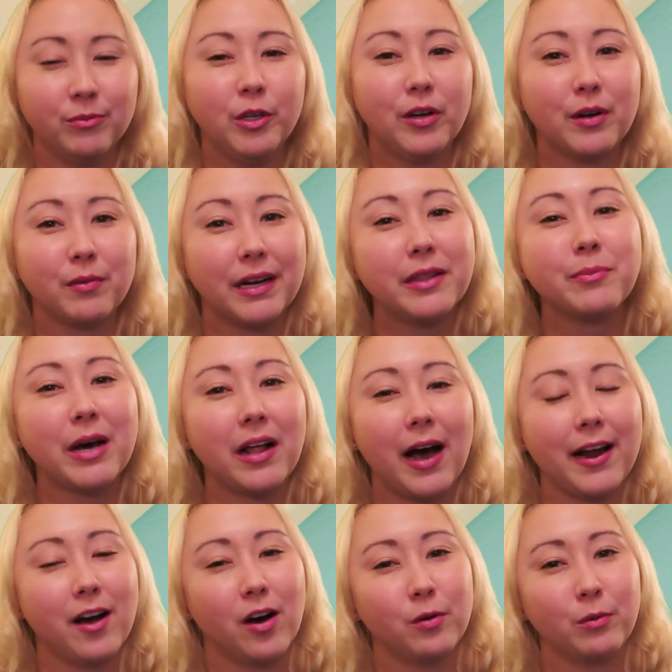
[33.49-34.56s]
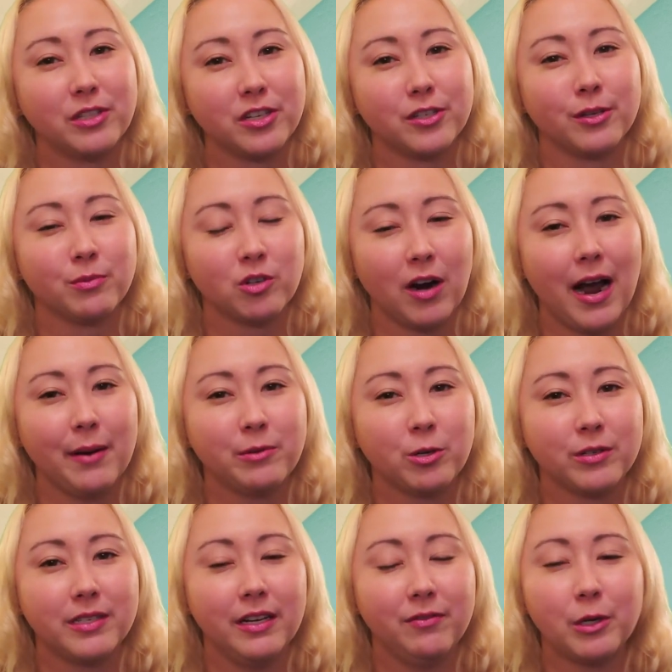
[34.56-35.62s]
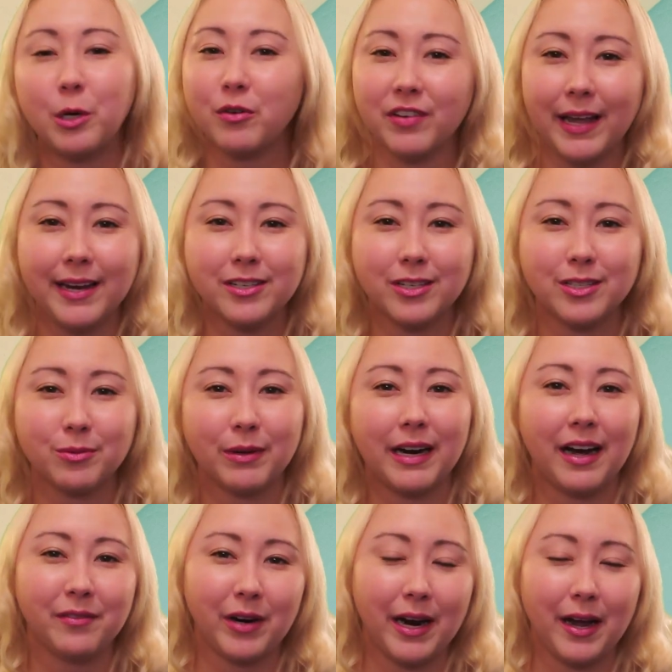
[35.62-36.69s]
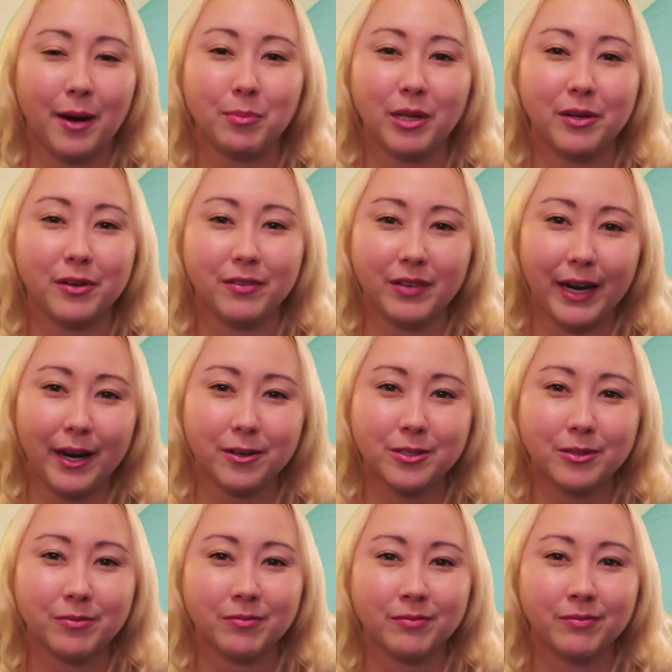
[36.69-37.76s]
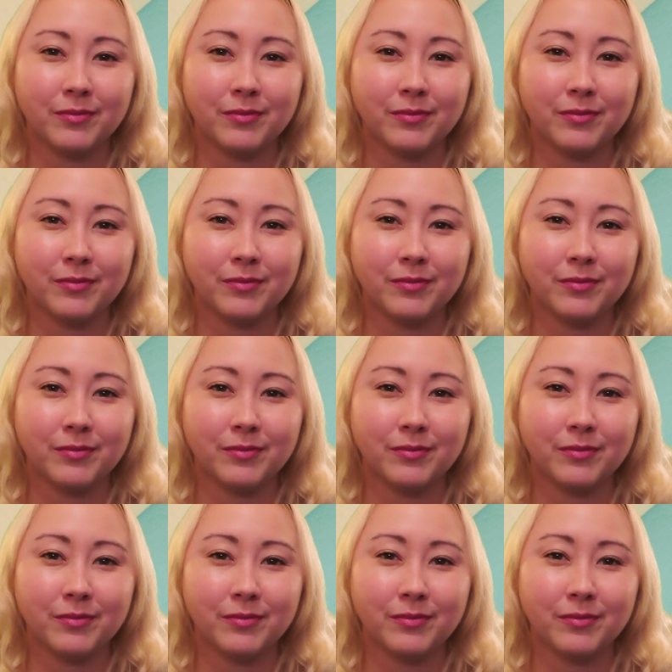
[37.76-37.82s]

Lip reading: You can ring the bell icon once you're subscribed to receive notifications whenever I upload new videos.